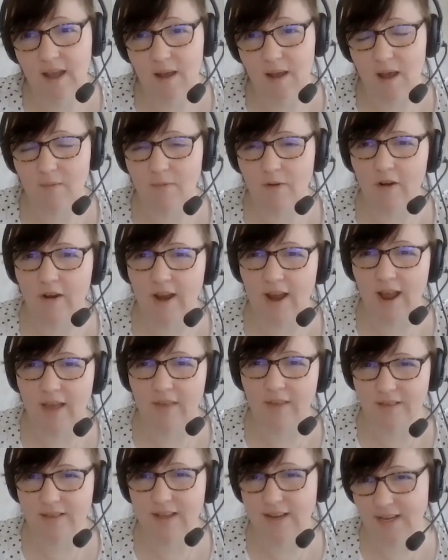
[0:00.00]
I
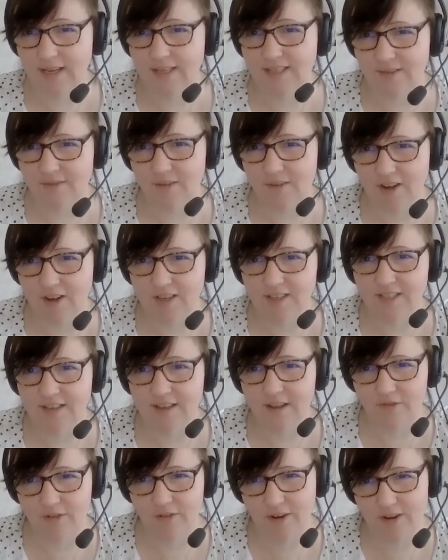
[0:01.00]
think that is a very
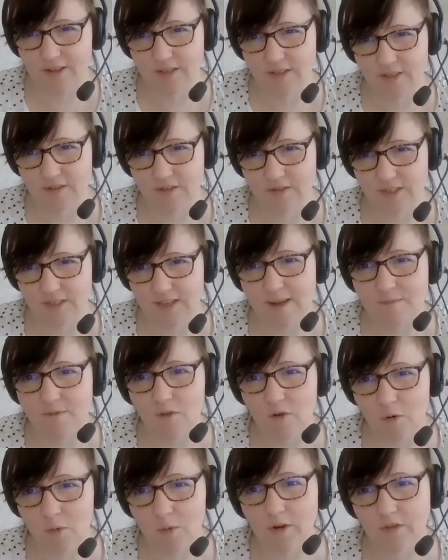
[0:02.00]
significant sort of step
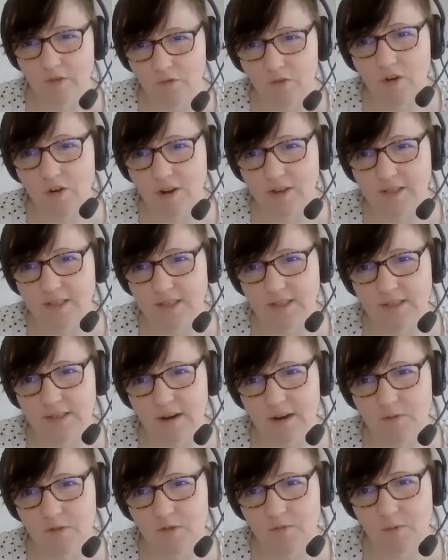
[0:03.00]
forwards for us in
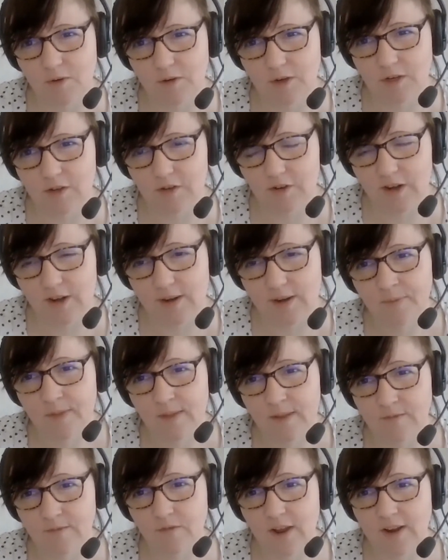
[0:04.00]
terms of monitoring
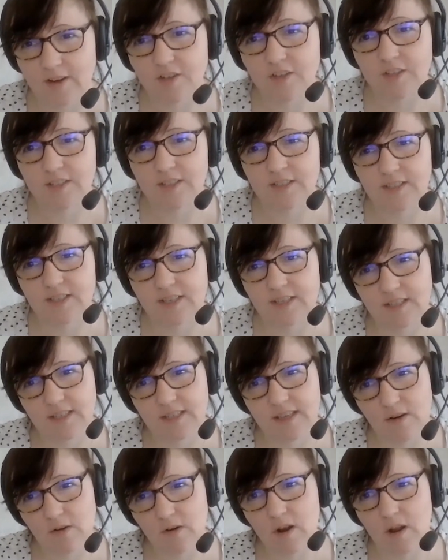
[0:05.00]
infectious diseases
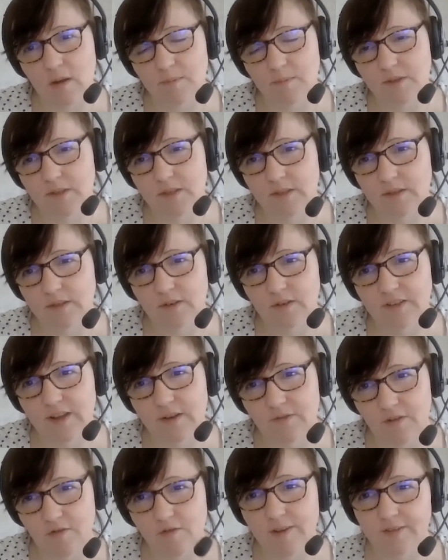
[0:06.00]
outcomes. And there's
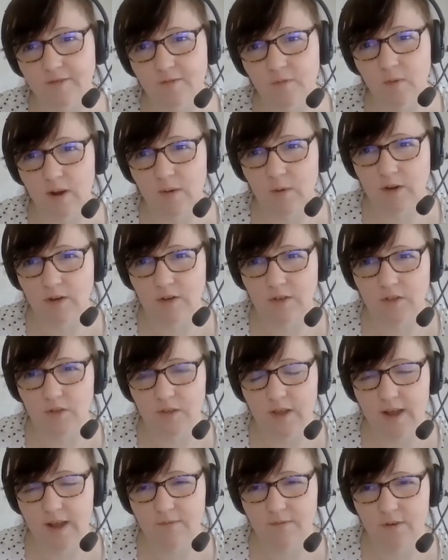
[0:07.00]
every reason why we could do
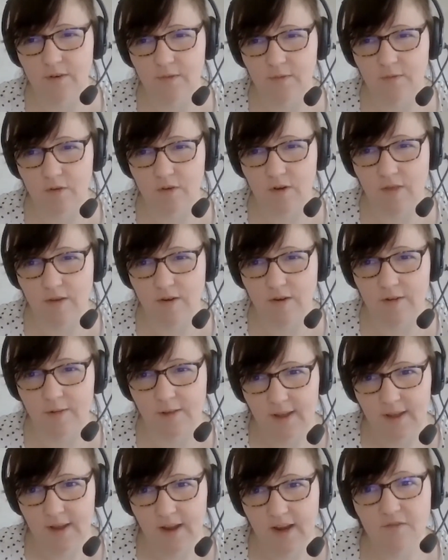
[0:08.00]
that for other
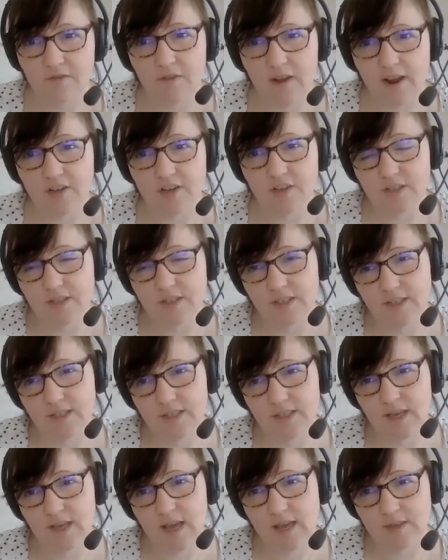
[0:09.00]

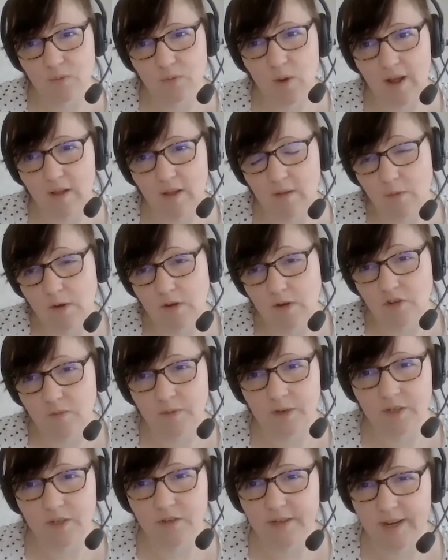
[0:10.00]
infections as well. And we should
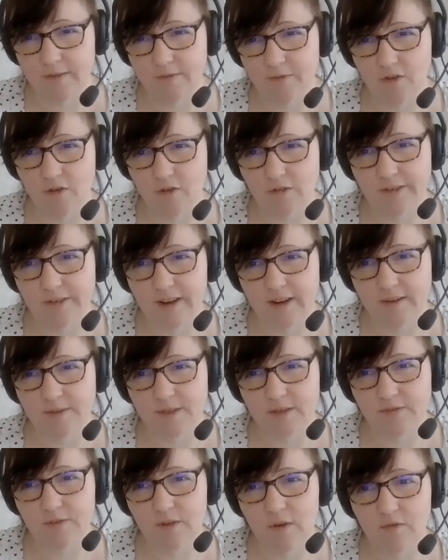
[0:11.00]
be doing it for all
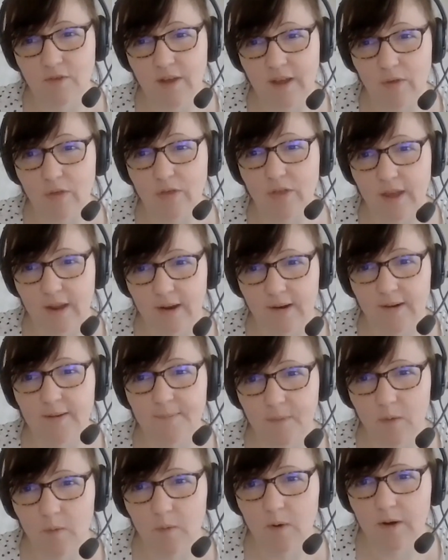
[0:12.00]
types of healthcare
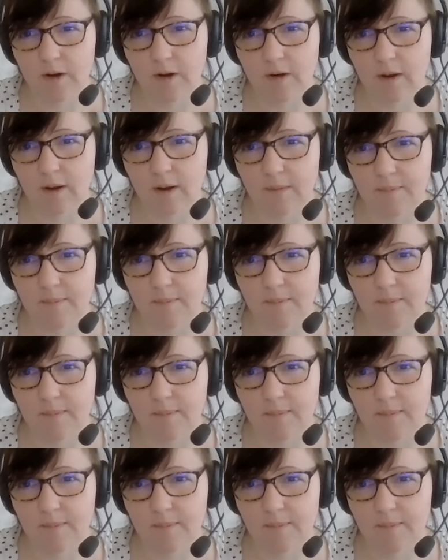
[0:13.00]
where